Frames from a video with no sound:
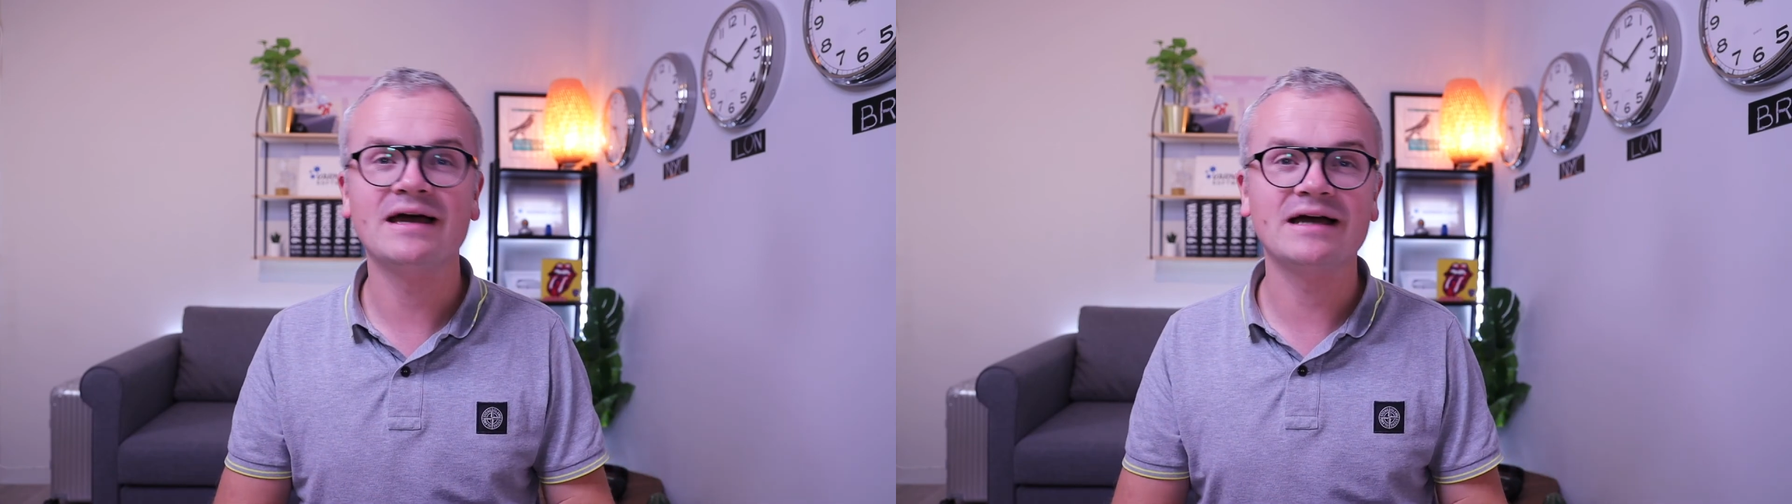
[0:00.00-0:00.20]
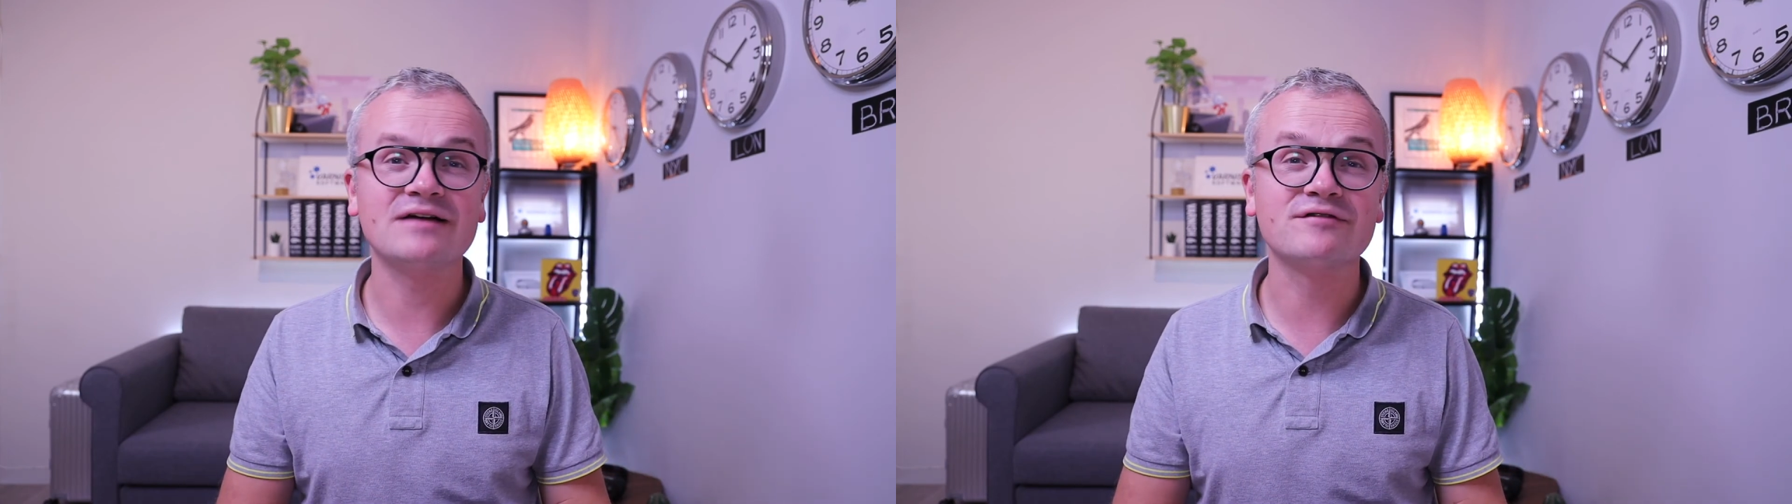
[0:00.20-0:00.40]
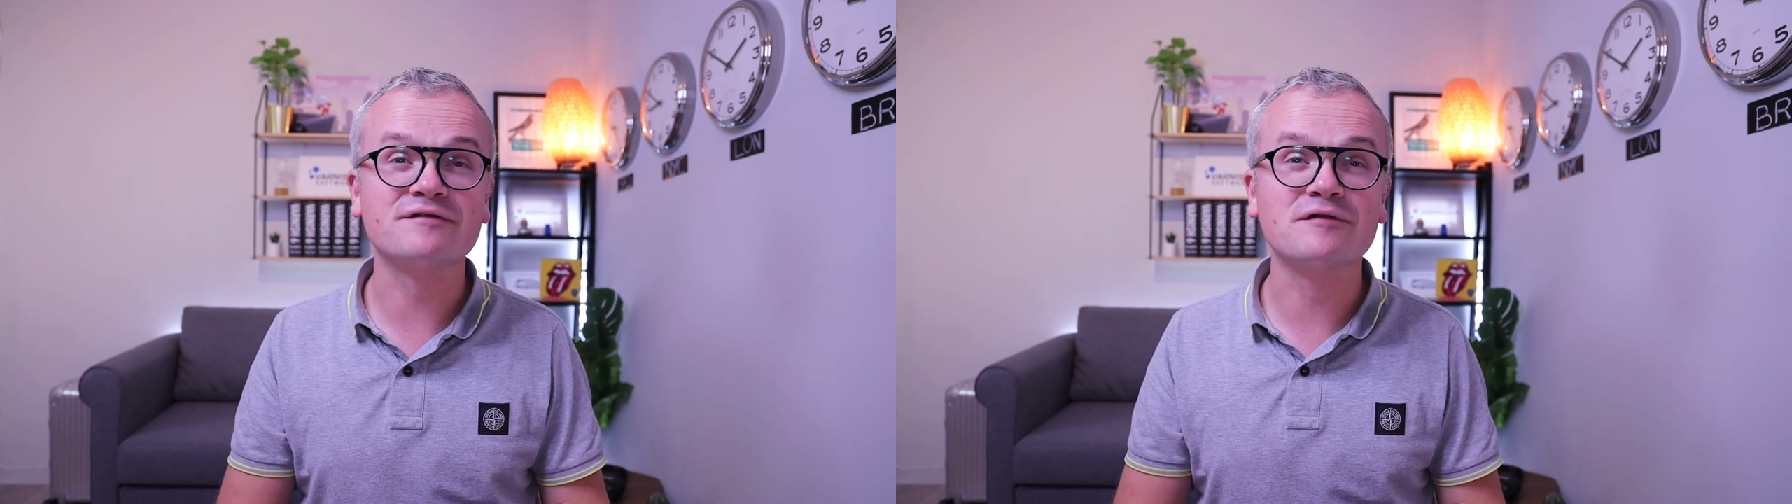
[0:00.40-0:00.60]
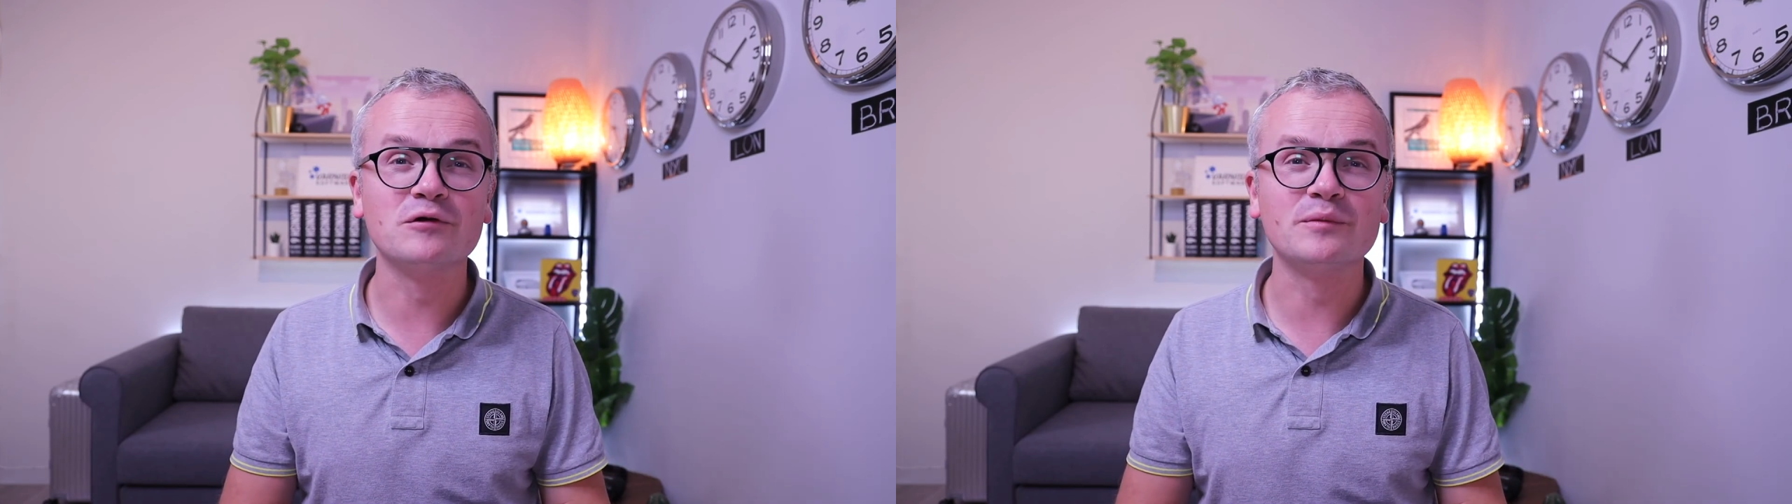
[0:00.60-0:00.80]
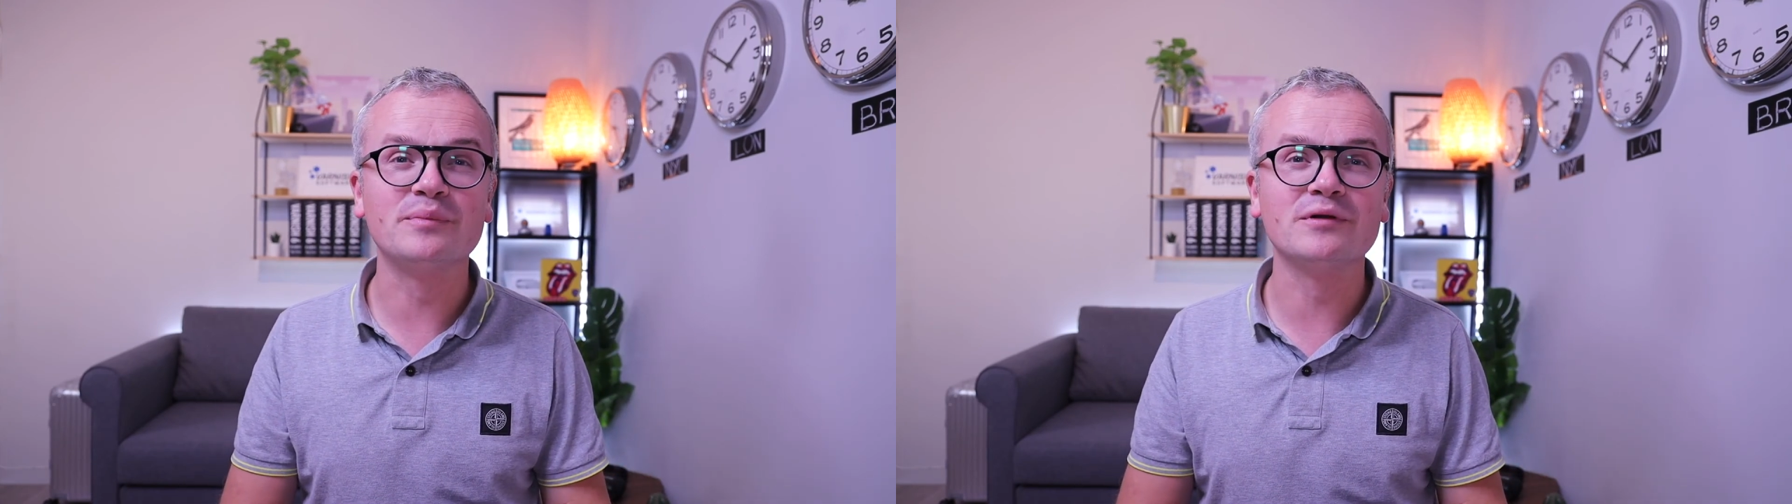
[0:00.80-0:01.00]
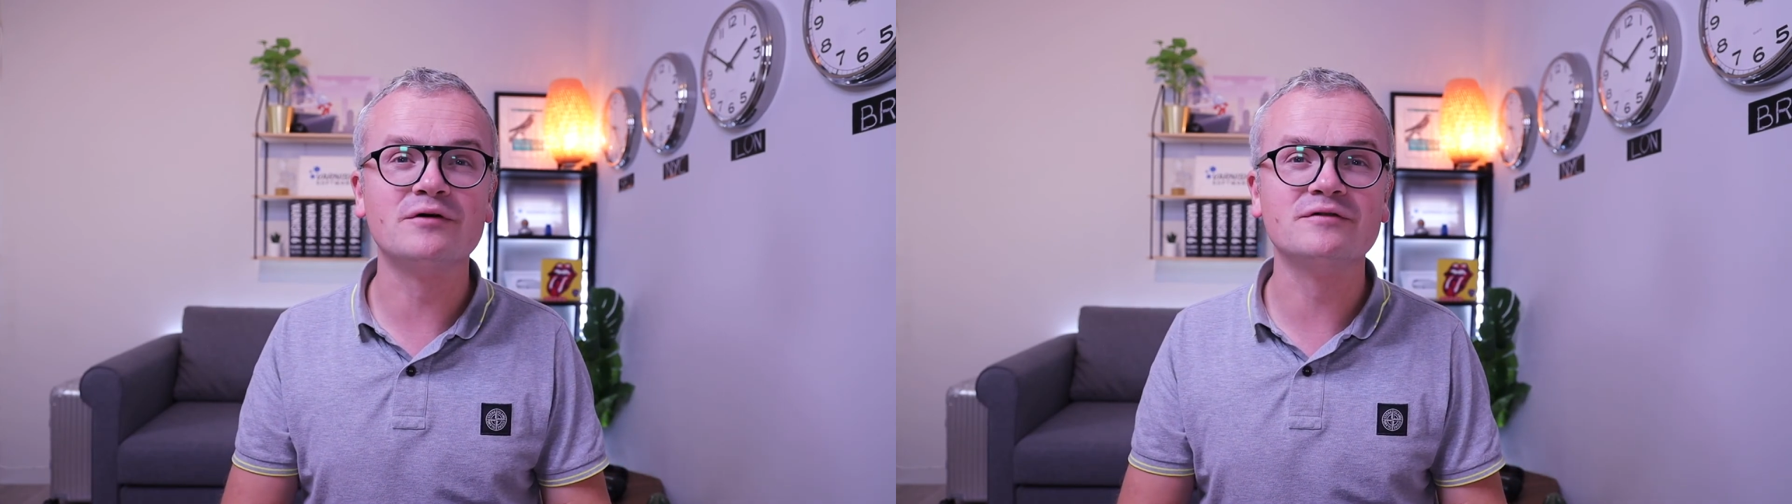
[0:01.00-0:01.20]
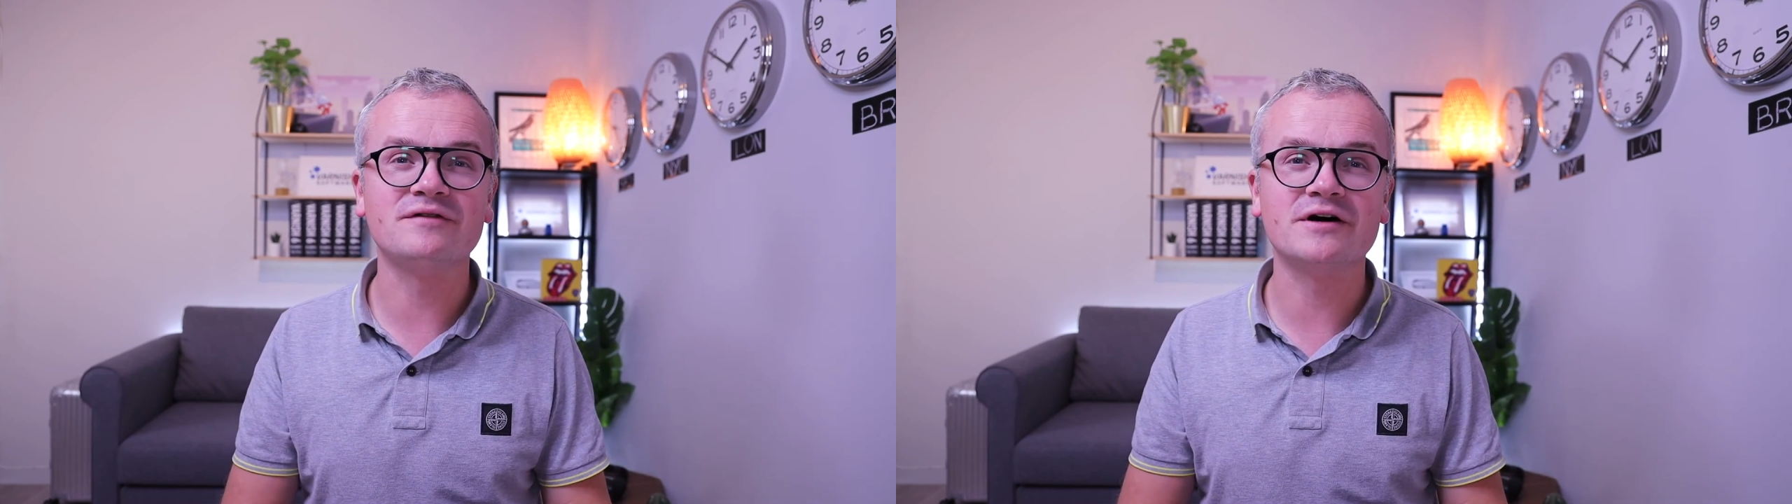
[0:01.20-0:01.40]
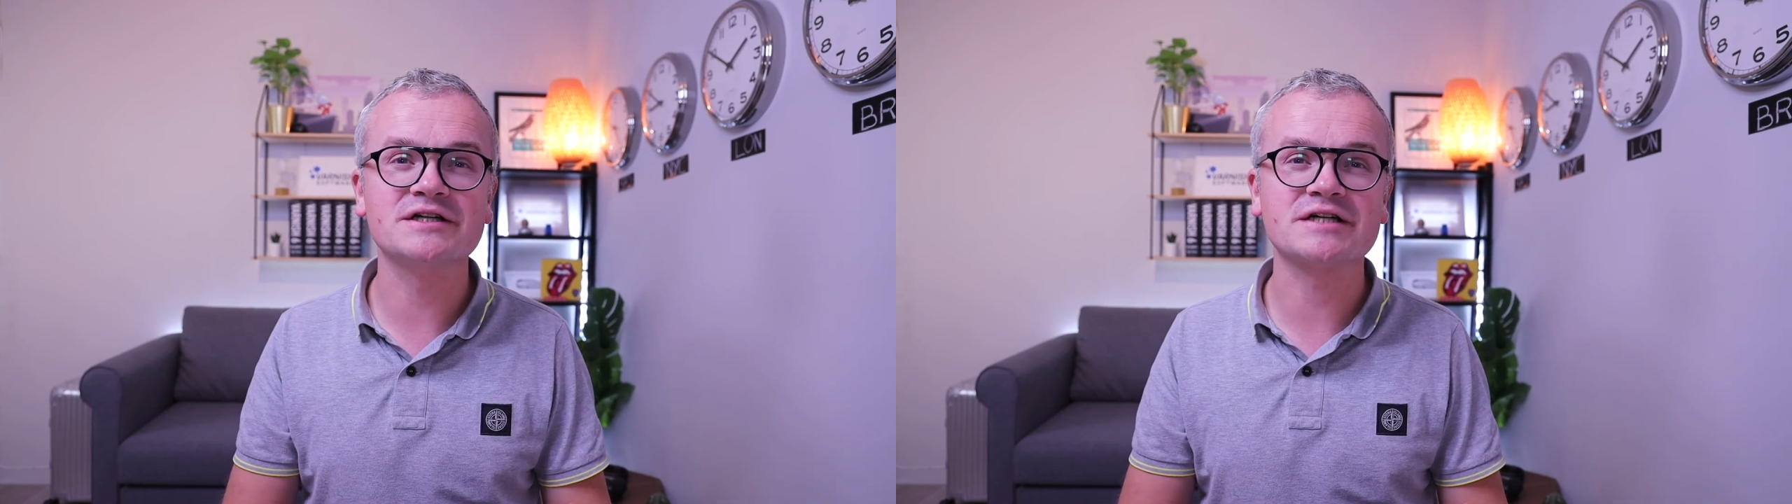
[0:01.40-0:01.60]
and you have a full-blown
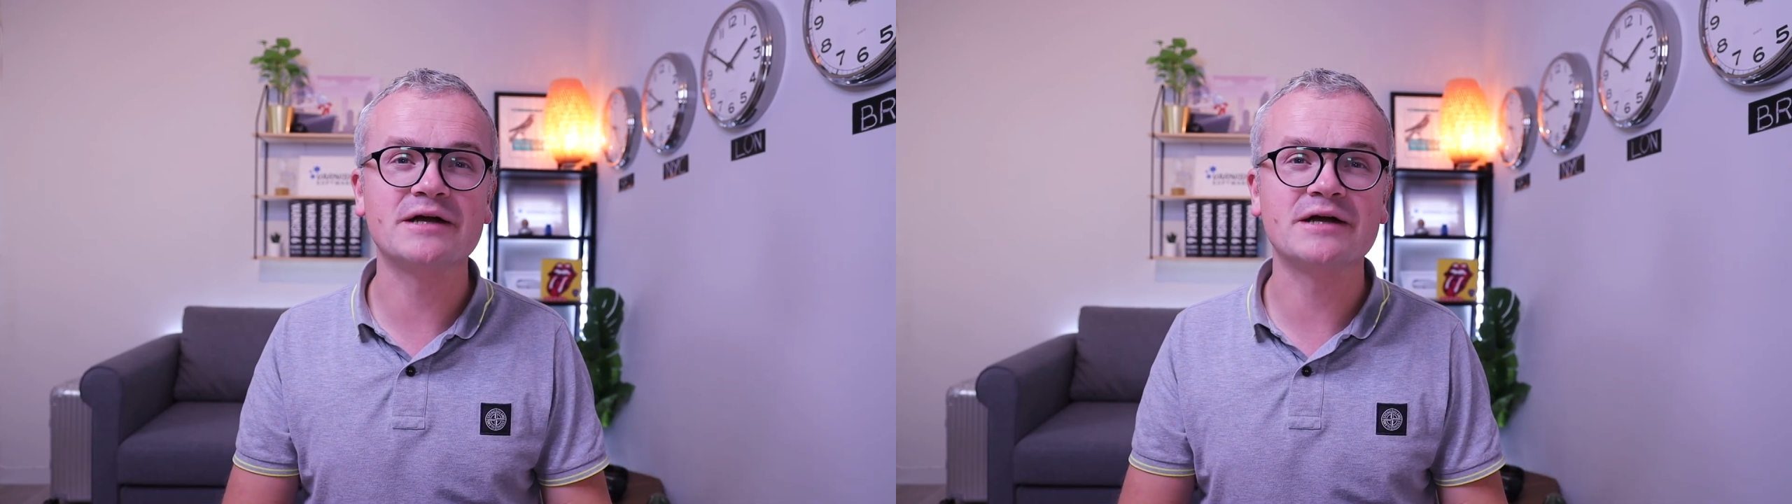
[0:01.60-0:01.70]
Varnish